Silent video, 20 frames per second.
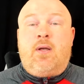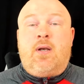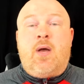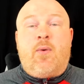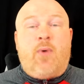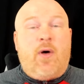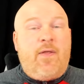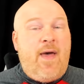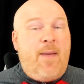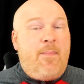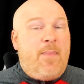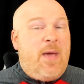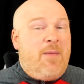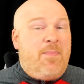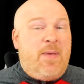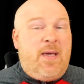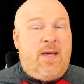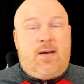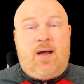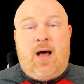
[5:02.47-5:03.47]
Now, while that may
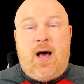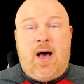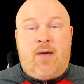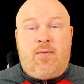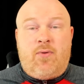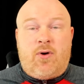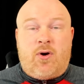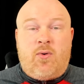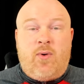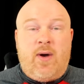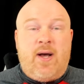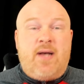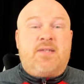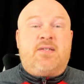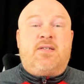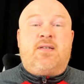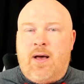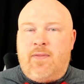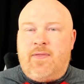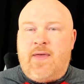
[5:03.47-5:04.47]
be an odd
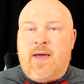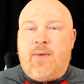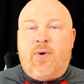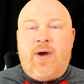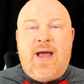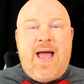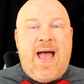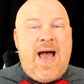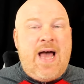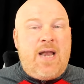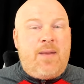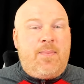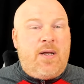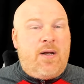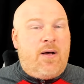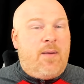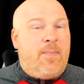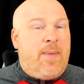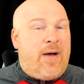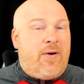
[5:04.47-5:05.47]
request, they were adamant
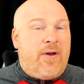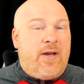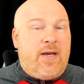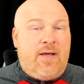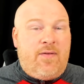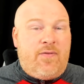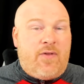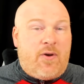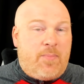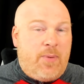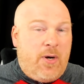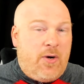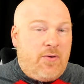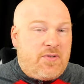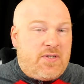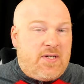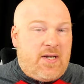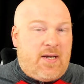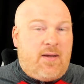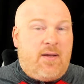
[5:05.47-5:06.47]
about it in their
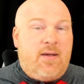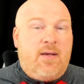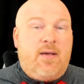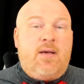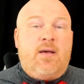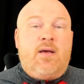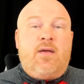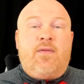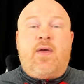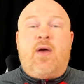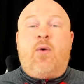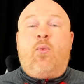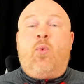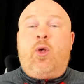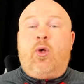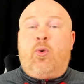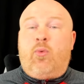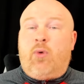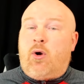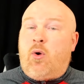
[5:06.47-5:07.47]
posting. They
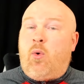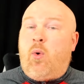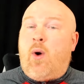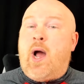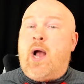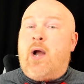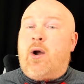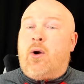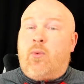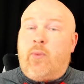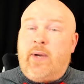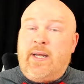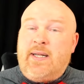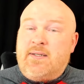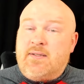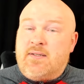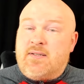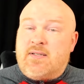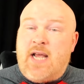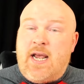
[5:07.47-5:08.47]
will require
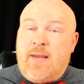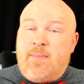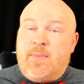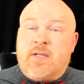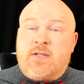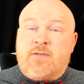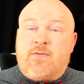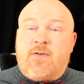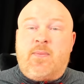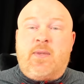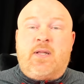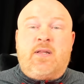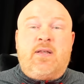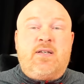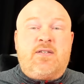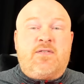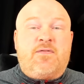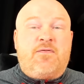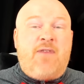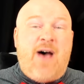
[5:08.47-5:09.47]
written statements from at
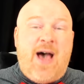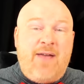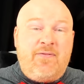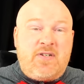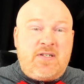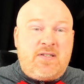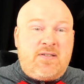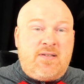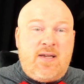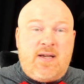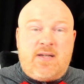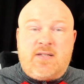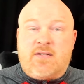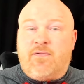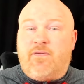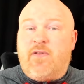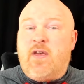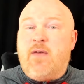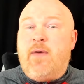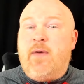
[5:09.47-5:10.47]
least five to six
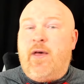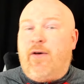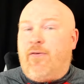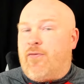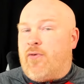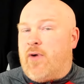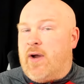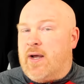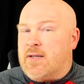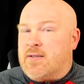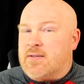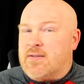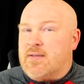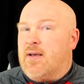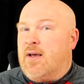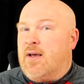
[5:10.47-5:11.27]
female friends